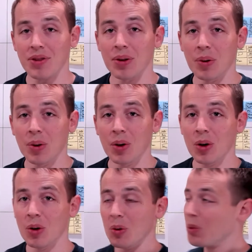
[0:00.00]
to
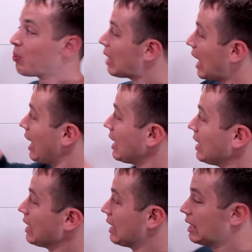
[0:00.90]
plan
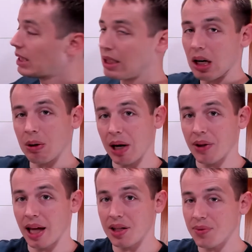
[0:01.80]
around
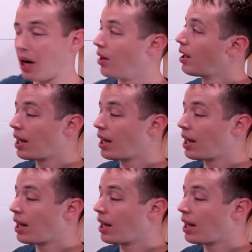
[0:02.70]
that as well.